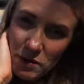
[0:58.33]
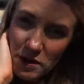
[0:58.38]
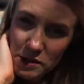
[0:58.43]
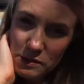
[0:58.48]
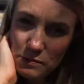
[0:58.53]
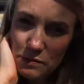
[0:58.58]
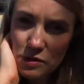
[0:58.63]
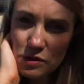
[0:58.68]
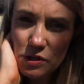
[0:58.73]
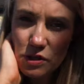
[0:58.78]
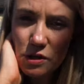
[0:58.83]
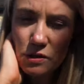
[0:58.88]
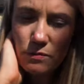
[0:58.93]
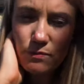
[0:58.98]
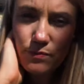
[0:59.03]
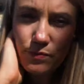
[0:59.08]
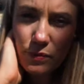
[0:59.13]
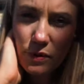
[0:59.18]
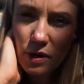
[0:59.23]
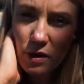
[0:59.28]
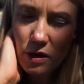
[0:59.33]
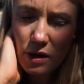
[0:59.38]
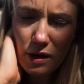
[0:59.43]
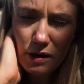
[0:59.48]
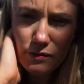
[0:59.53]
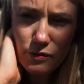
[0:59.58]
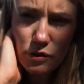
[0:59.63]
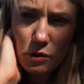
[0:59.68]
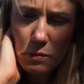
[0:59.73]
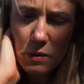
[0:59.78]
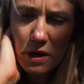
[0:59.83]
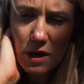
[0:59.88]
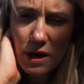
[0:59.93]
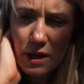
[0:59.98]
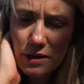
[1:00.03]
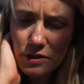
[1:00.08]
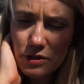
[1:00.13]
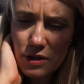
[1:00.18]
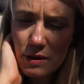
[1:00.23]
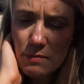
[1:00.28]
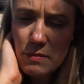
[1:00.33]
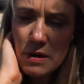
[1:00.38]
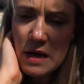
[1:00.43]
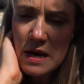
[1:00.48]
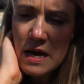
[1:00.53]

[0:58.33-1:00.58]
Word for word: my husband too. I love shopping at H and M.